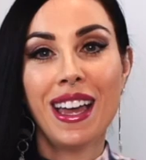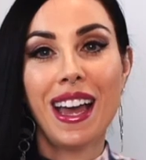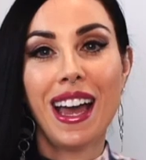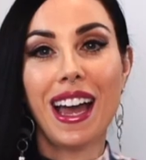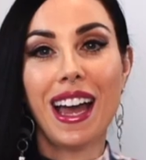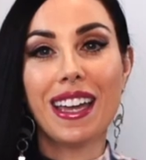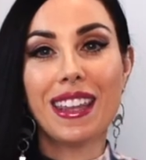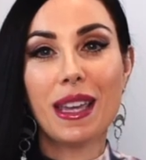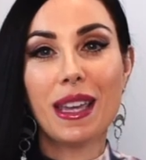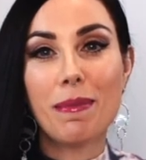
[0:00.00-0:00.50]

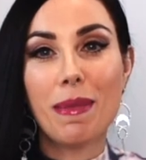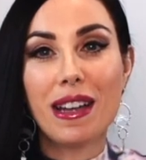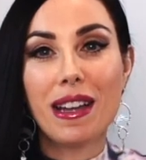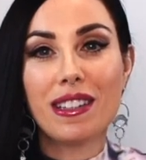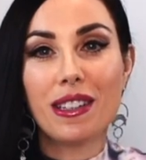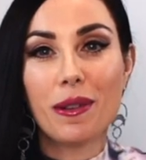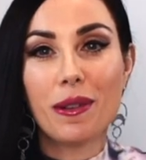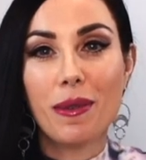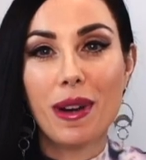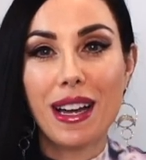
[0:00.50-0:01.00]
Hey there,
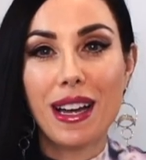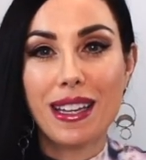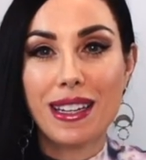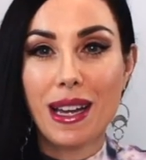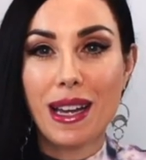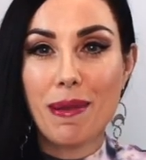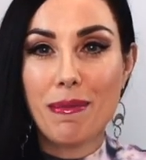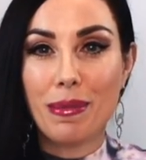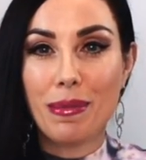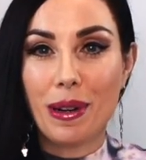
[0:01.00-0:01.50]
Magic One,
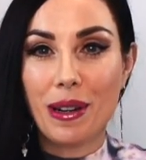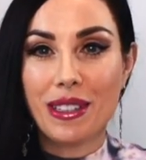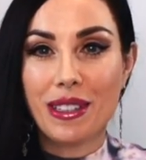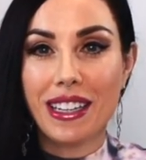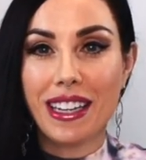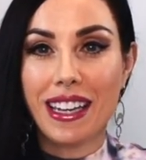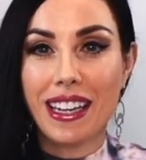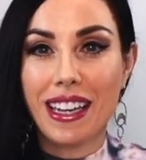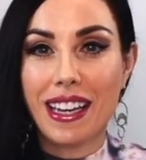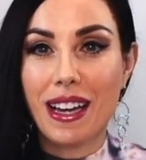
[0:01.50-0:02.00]

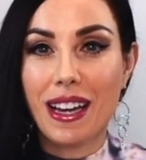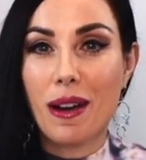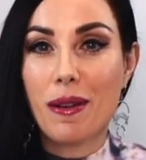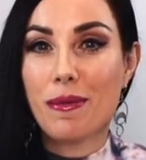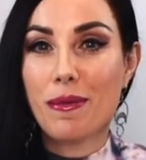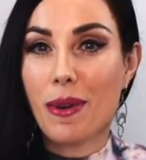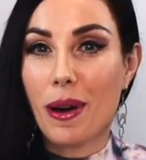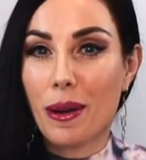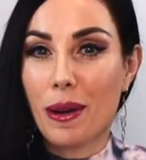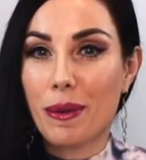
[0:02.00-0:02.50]
Bronya here.
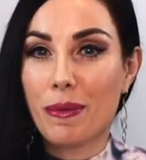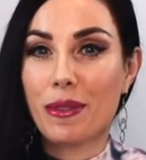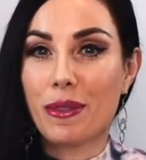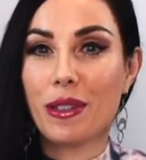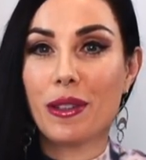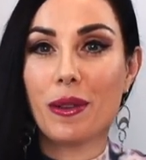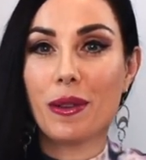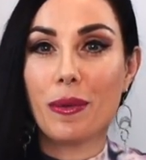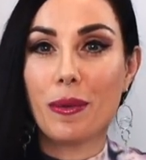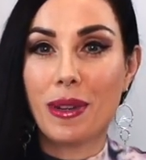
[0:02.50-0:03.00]
Welcome to
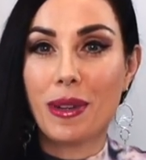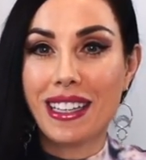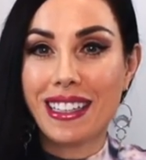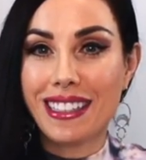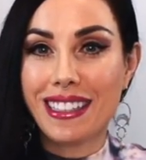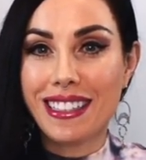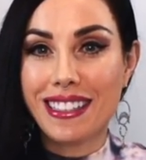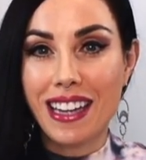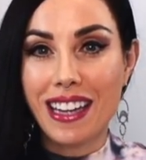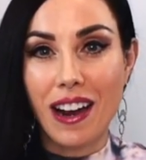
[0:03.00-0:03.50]
your
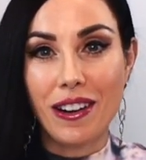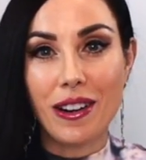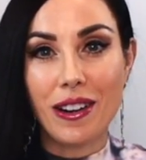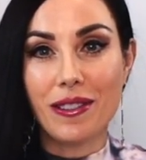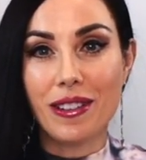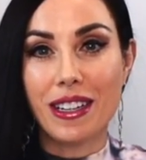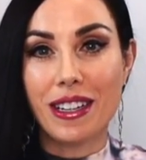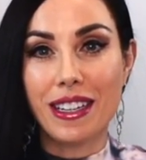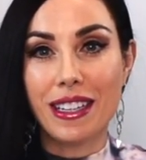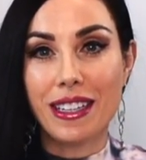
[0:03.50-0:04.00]
weekly tarot
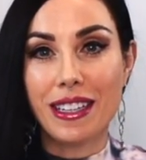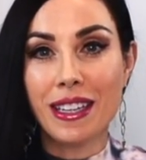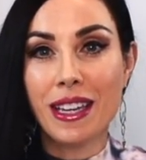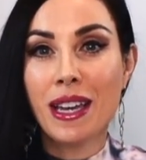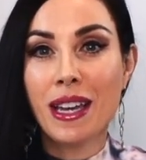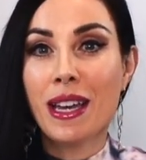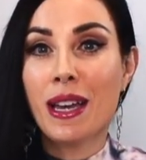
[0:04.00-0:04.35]
reading.